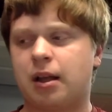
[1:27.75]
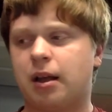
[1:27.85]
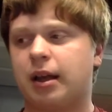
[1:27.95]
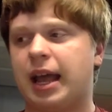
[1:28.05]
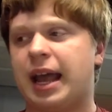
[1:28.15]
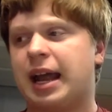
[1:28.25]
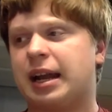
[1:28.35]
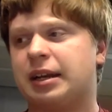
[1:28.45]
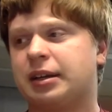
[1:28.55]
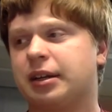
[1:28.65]

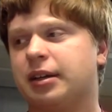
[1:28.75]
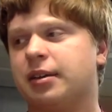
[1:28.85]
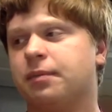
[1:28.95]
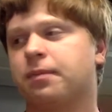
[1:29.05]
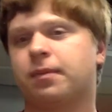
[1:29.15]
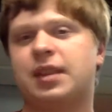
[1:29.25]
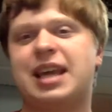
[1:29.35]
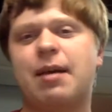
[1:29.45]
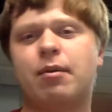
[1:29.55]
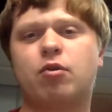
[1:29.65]
And the
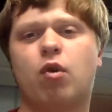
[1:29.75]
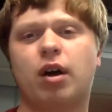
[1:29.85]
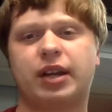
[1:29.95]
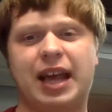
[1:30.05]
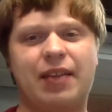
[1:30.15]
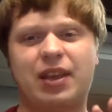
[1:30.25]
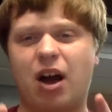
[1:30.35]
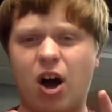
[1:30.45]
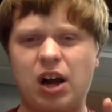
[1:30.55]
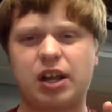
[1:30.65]
camera quality and the
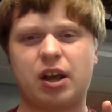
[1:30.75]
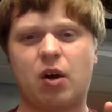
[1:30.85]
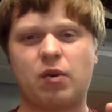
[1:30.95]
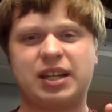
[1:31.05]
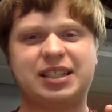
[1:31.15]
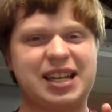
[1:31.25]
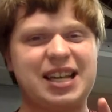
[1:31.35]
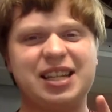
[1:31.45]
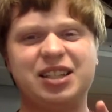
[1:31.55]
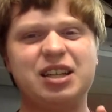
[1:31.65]
audio is
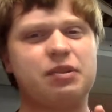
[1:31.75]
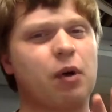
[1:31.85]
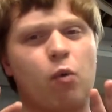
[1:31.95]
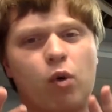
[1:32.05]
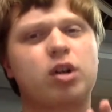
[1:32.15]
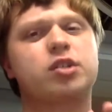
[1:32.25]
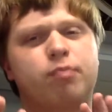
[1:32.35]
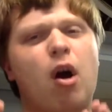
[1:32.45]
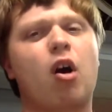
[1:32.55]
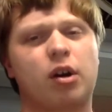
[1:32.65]
easily the worst
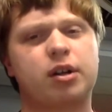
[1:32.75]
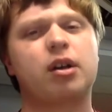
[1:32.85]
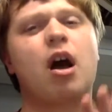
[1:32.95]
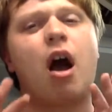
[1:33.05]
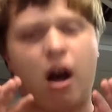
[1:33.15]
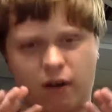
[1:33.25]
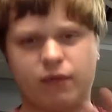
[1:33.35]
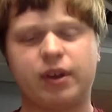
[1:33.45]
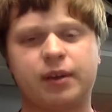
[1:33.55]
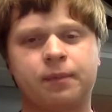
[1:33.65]
part of
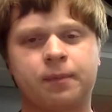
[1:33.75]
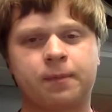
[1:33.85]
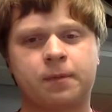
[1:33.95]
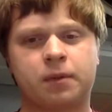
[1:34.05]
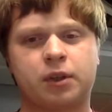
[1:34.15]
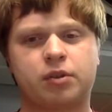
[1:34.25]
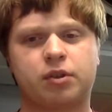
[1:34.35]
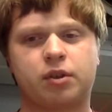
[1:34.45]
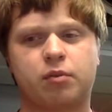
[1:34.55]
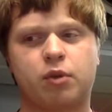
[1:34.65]
this
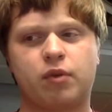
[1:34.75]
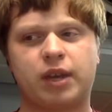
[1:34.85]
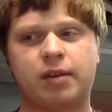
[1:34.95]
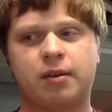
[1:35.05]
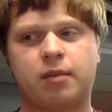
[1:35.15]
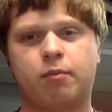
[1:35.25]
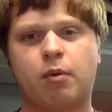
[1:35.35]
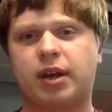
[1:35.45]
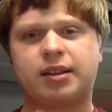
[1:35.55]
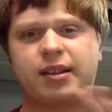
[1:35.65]
movie, but
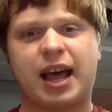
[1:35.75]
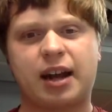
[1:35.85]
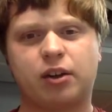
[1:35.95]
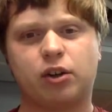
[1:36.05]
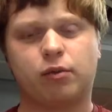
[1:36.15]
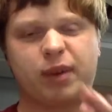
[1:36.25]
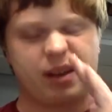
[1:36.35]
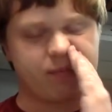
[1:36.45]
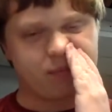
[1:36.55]
we'll get to that in a little bit.